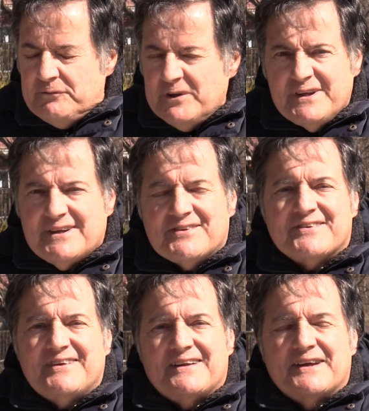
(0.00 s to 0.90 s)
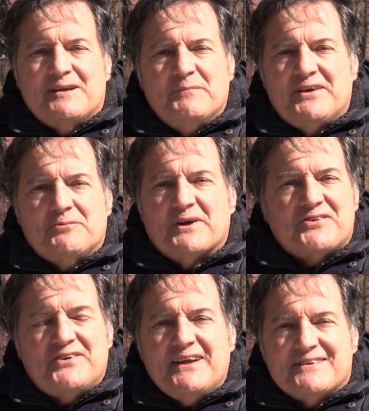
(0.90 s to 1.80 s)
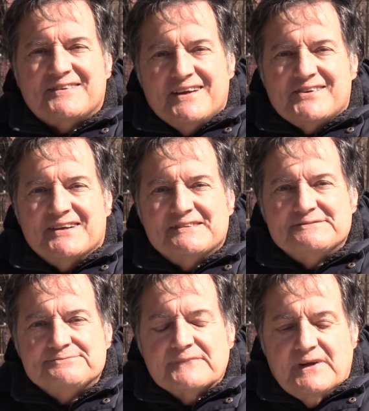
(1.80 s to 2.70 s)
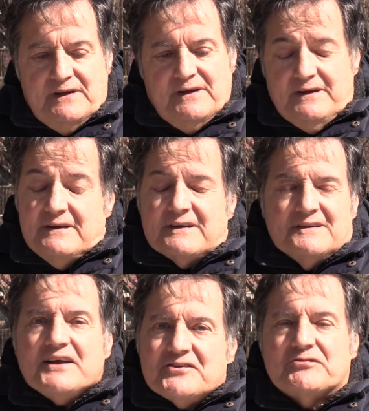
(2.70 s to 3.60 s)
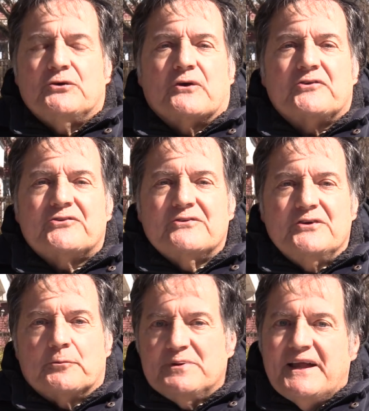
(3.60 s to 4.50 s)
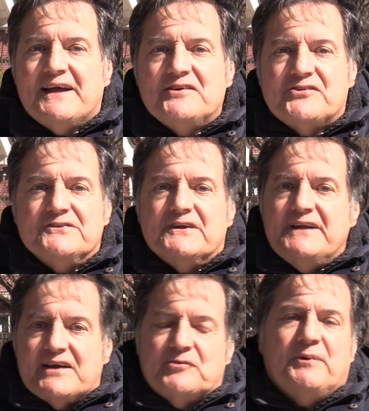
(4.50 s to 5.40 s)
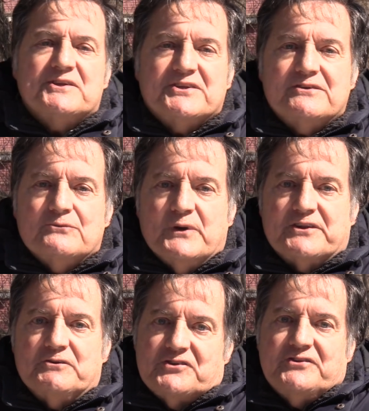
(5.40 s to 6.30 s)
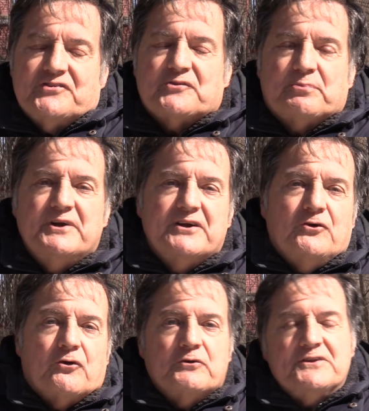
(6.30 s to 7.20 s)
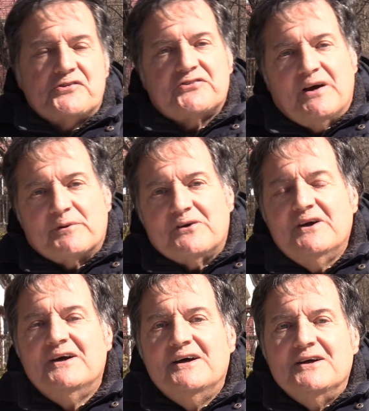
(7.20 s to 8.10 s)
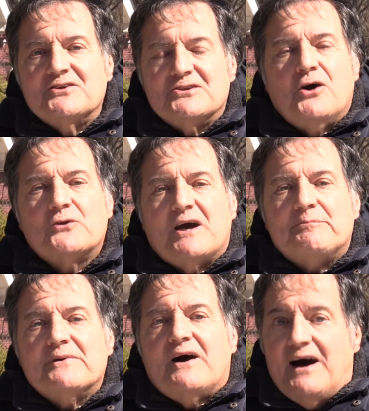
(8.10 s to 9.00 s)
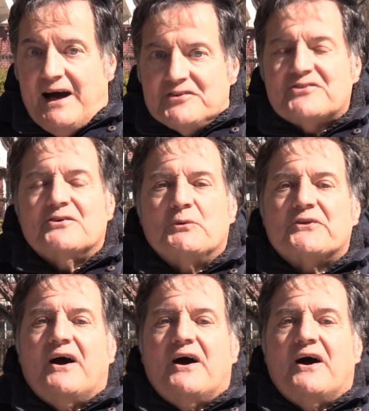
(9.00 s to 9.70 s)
Really doesn't sound like it makes much sense, does it? Unless, of course, your plan is in the next budget, whether it's this spring or in the summer, to load up us with